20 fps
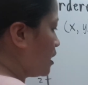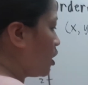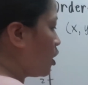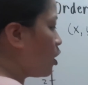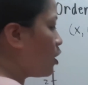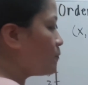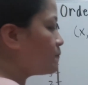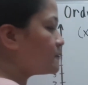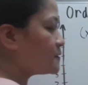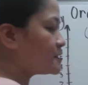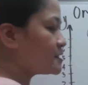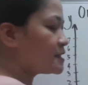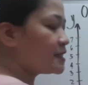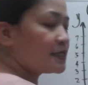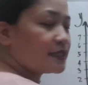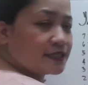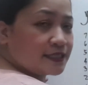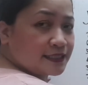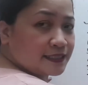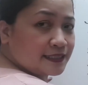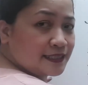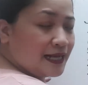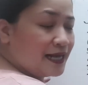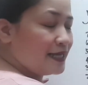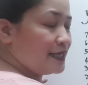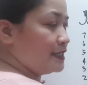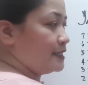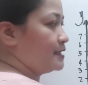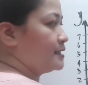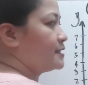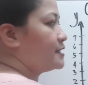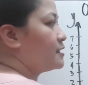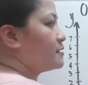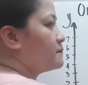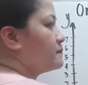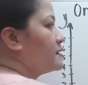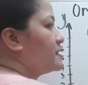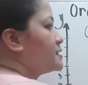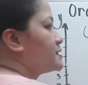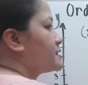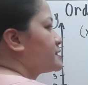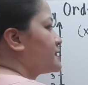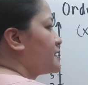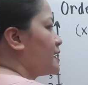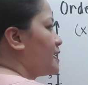opposite 9. That means the